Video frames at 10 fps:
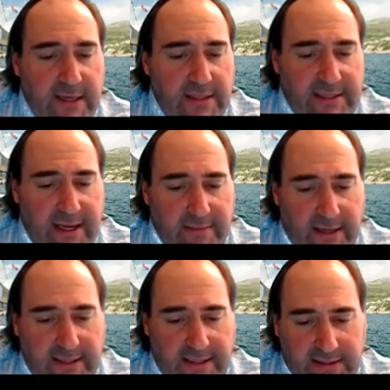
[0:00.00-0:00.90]
Same
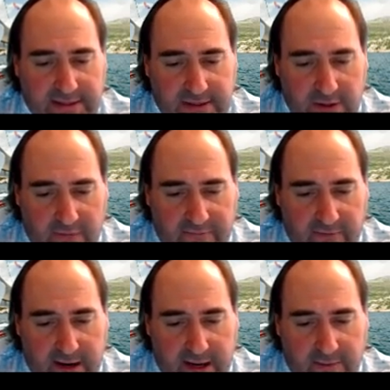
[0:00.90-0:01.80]
idea to solve
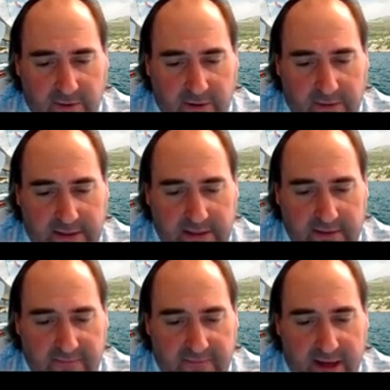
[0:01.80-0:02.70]
for N. We're going to
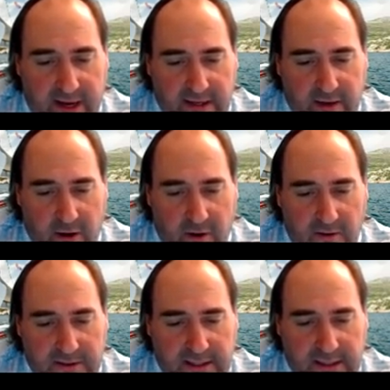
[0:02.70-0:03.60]
divide
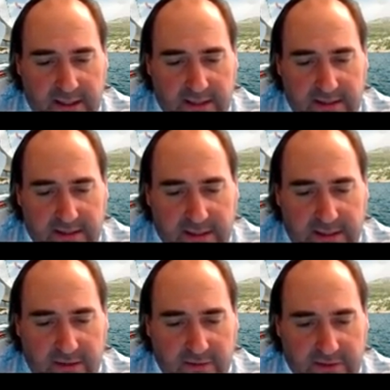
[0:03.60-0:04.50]
RT to the
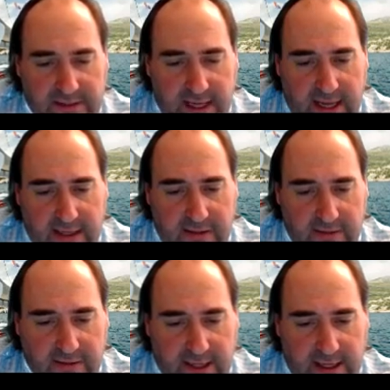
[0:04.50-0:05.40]
other side.
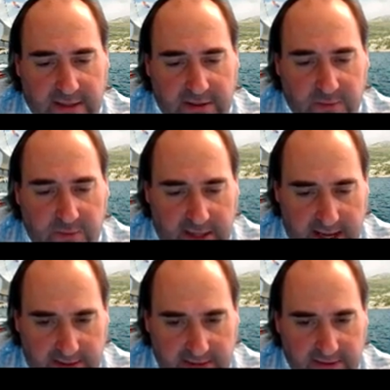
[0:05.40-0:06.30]
Those guys will
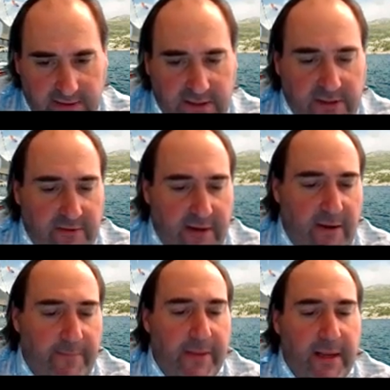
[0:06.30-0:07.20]
cancel each other out.